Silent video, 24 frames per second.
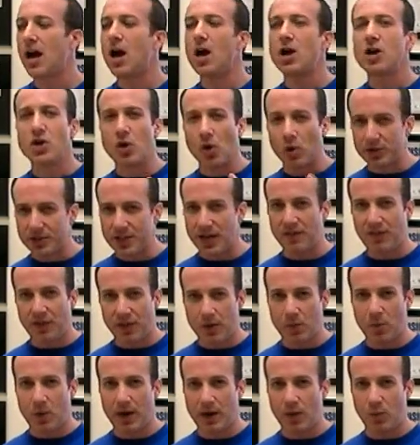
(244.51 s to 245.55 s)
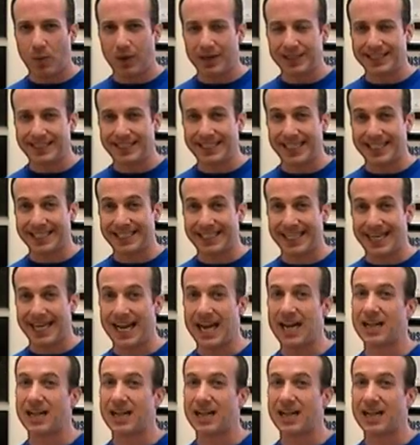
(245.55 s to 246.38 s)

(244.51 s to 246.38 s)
you'll definitely want a 160,